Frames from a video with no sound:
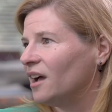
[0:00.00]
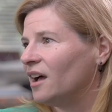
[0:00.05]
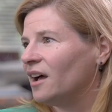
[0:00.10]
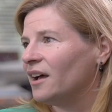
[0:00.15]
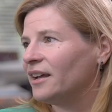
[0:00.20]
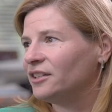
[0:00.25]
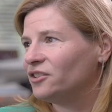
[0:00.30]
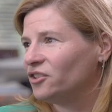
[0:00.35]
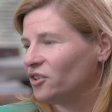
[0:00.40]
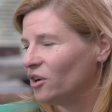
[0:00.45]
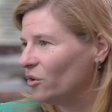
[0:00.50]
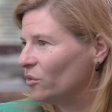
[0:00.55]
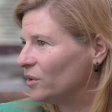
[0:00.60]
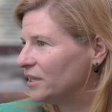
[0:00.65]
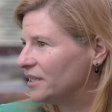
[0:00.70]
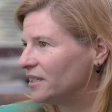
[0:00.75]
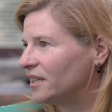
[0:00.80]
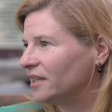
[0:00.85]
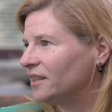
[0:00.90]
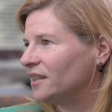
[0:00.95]
It's
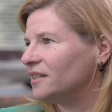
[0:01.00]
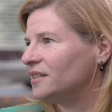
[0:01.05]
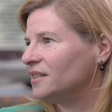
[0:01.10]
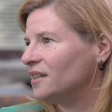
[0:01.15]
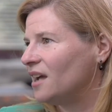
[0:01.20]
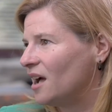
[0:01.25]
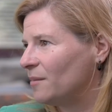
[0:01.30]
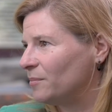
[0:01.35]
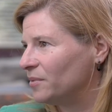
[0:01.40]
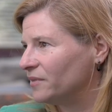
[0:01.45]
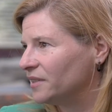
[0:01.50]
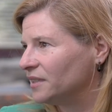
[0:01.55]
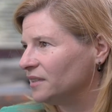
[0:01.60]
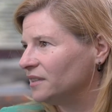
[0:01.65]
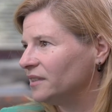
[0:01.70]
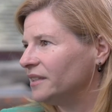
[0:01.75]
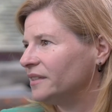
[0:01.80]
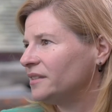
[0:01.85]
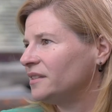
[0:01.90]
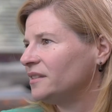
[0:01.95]
always at the top of the
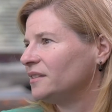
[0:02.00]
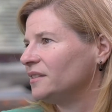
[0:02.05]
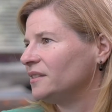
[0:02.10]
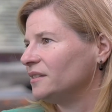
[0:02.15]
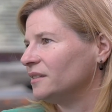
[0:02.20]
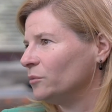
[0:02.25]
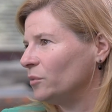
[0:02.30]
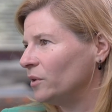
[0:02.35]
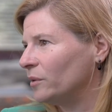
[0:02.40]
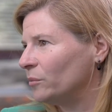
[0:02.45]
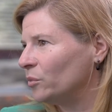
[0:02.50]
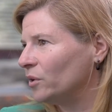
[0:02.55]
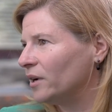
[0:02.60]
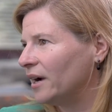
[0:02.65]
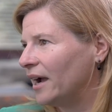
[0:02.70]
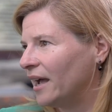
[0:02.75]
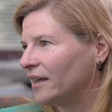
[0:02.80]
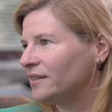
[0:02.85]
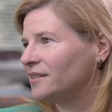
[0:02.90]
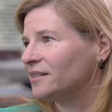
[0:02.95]
list when we're
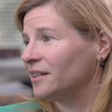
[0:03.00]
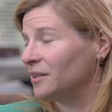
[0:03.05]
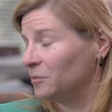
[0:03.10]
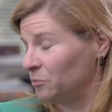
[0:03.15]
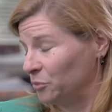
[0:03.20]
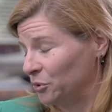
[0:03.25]
asking